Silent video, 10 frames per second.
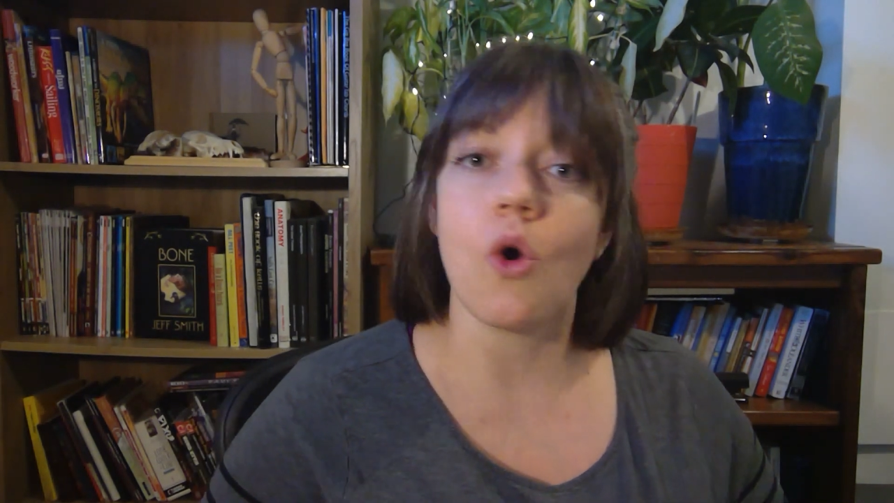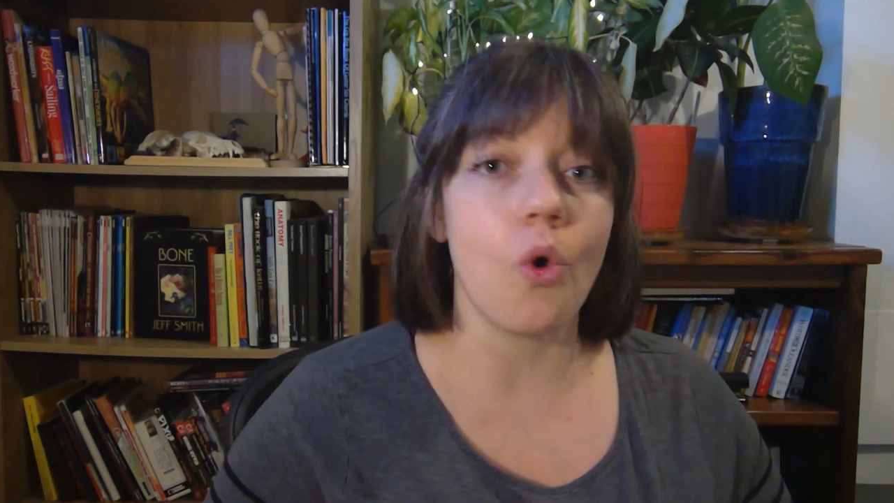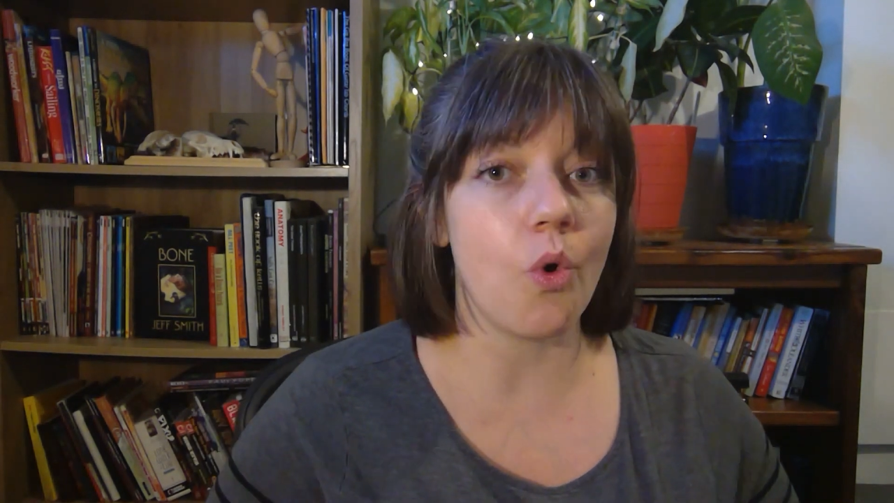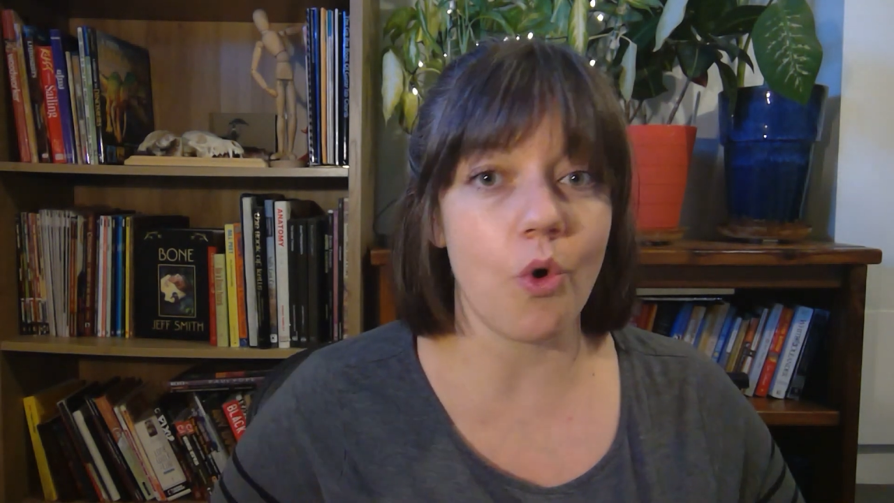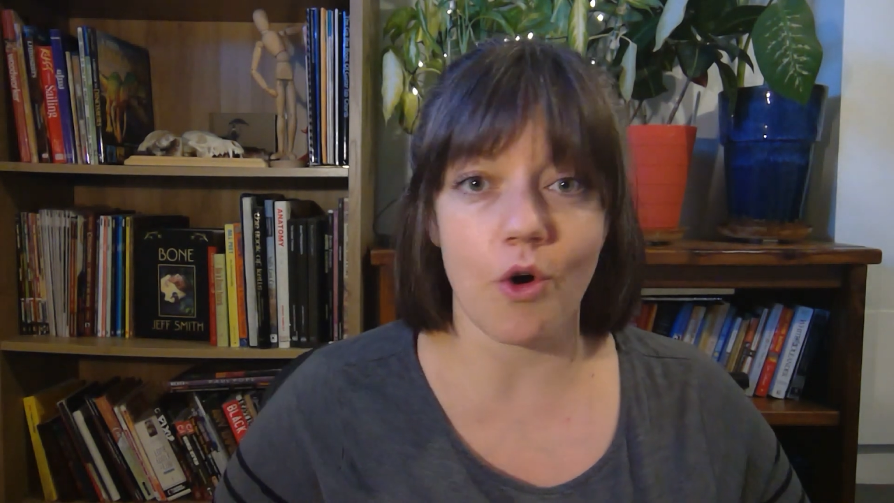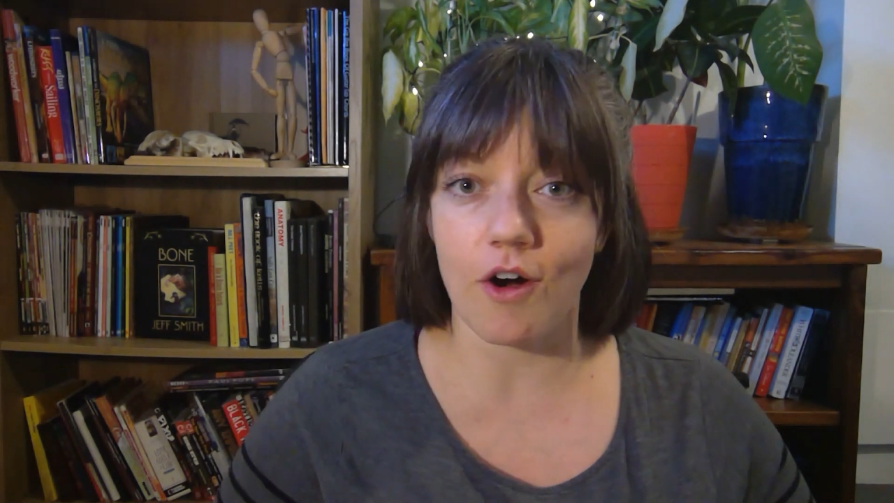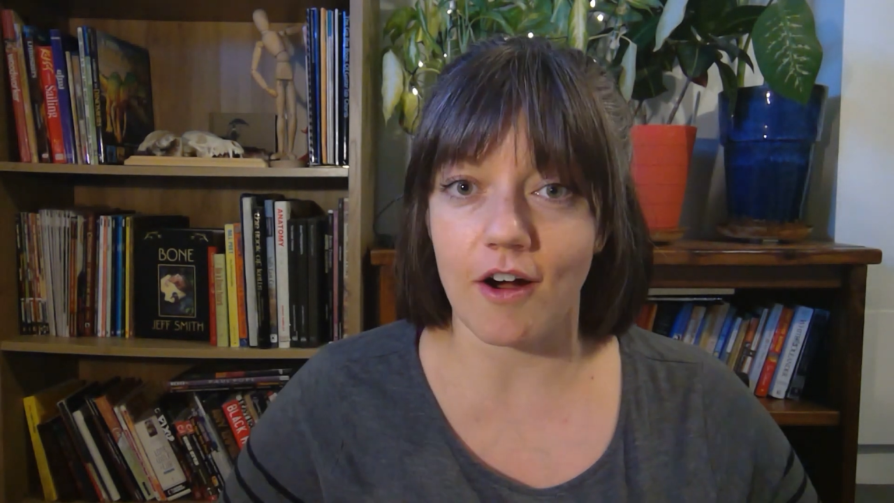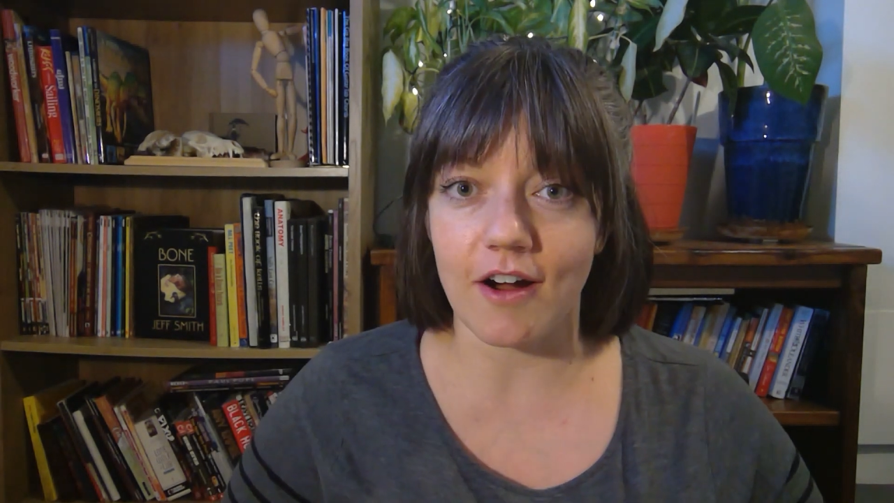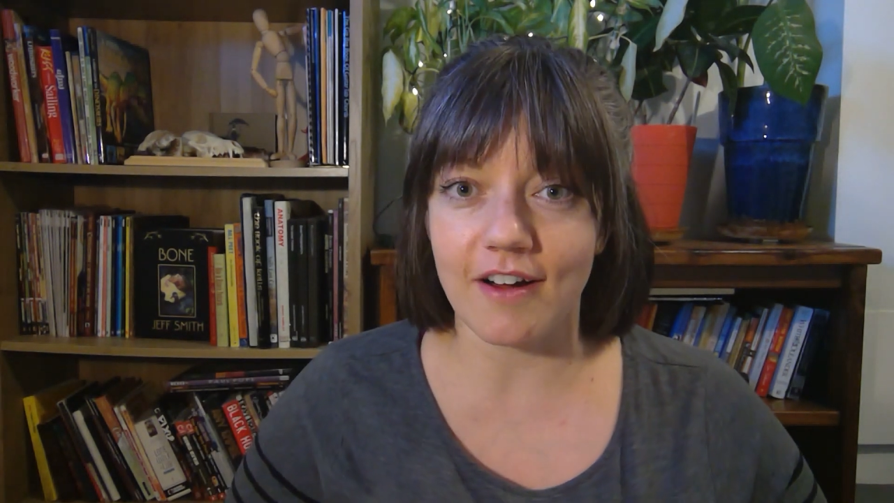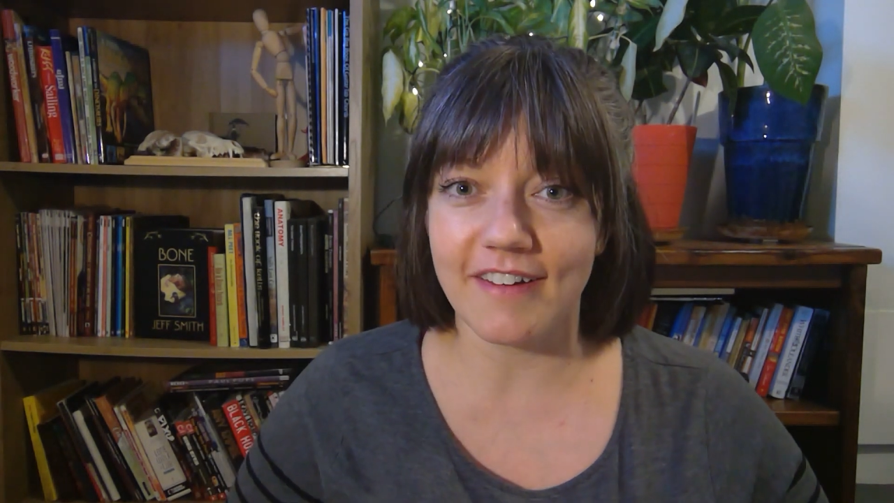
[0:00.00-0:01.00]

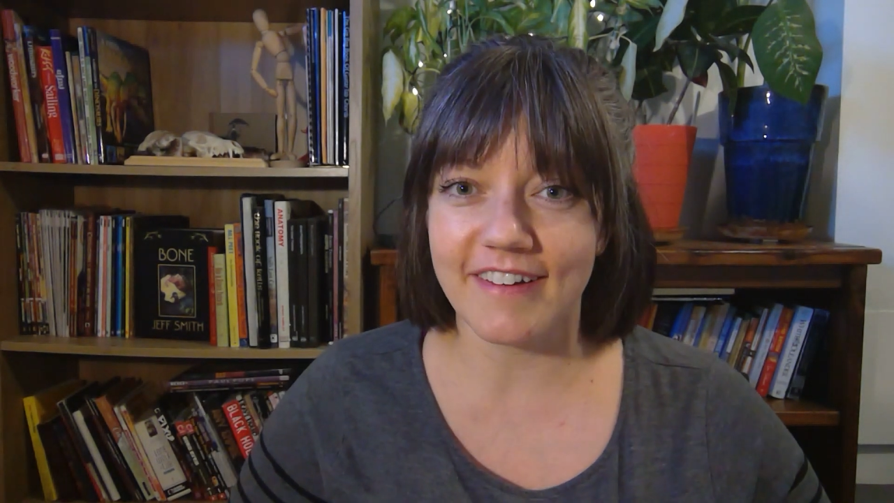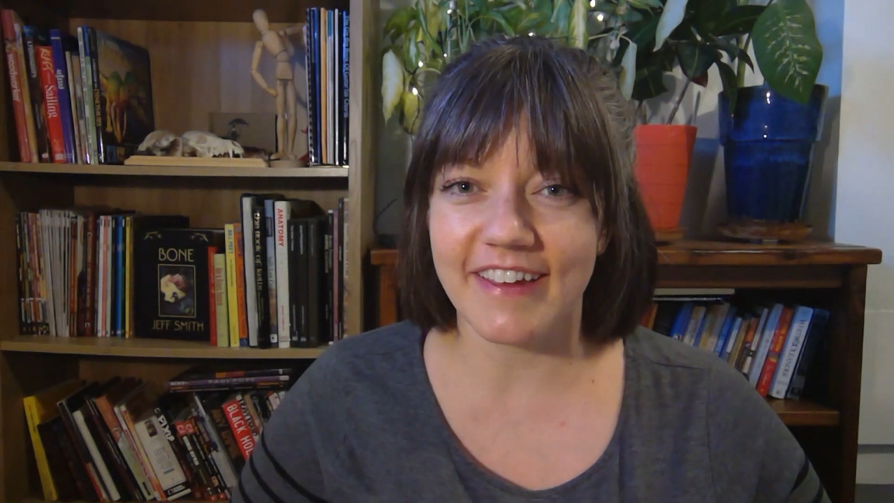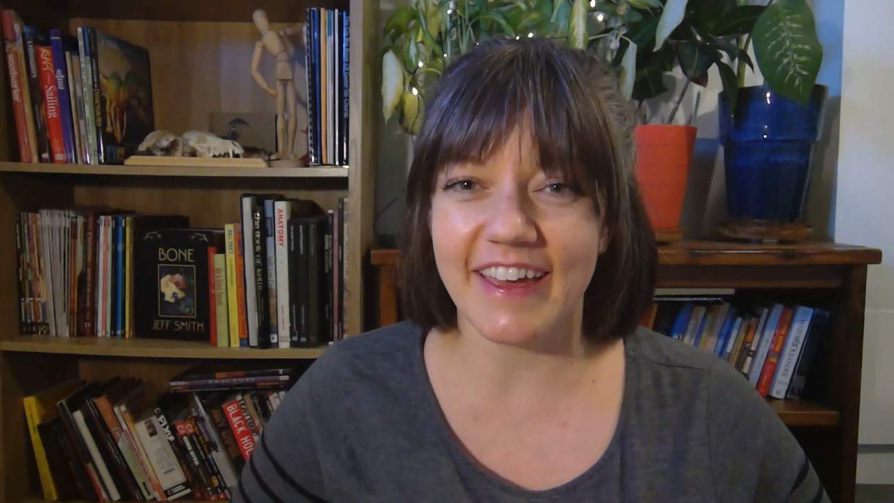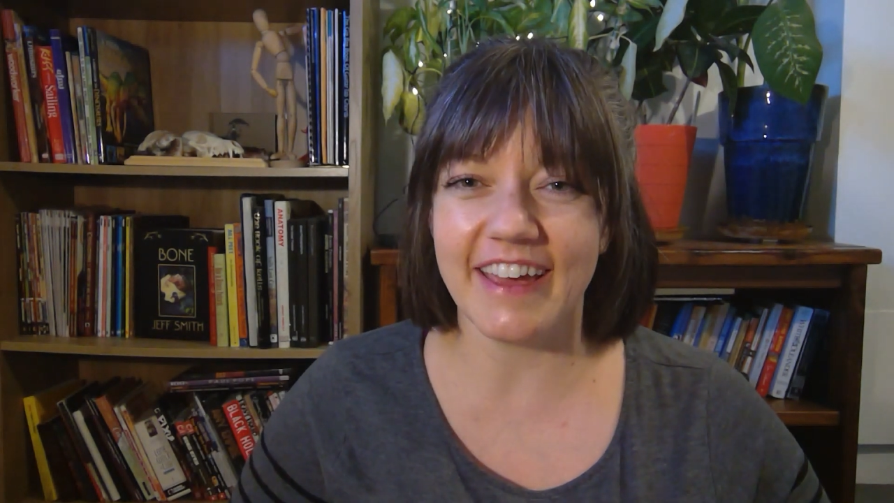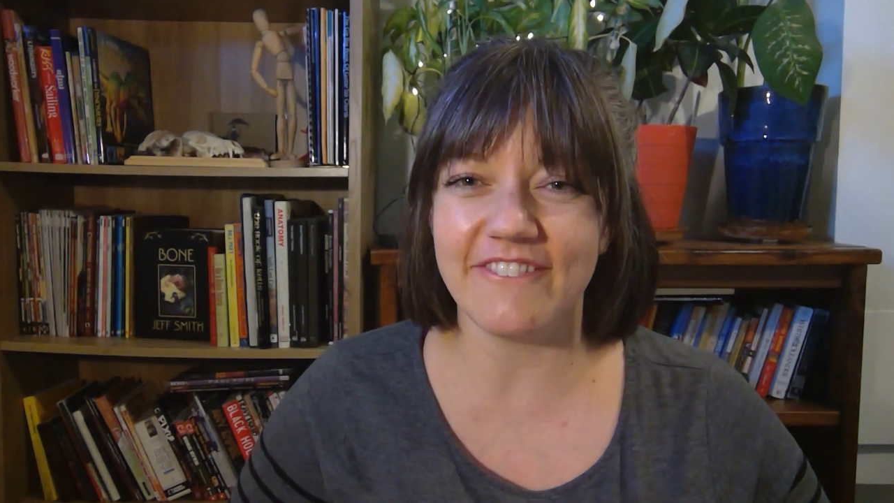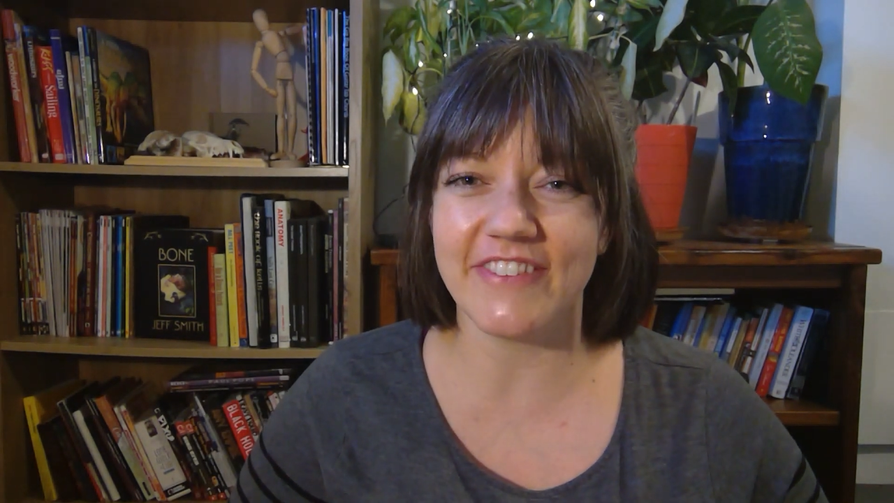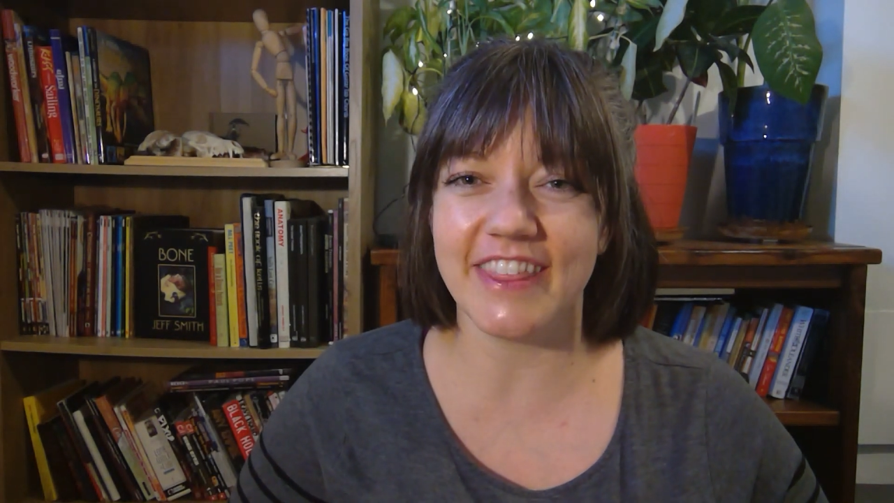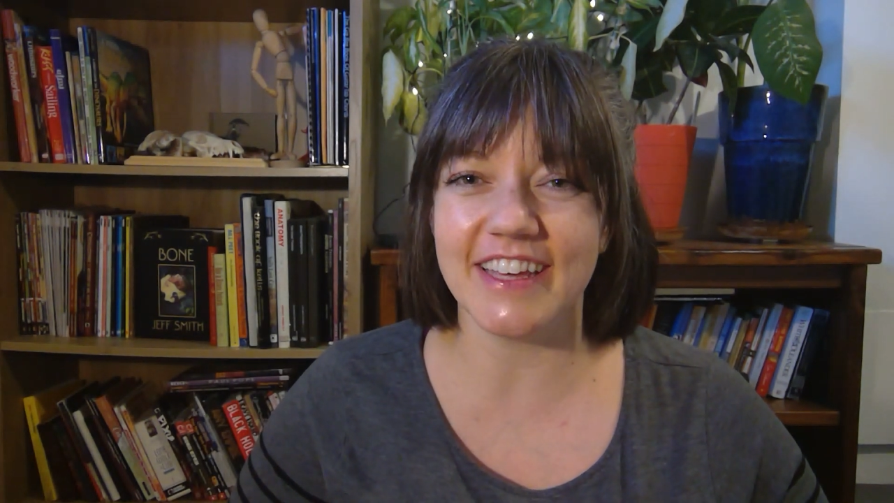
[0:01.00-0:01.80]
or if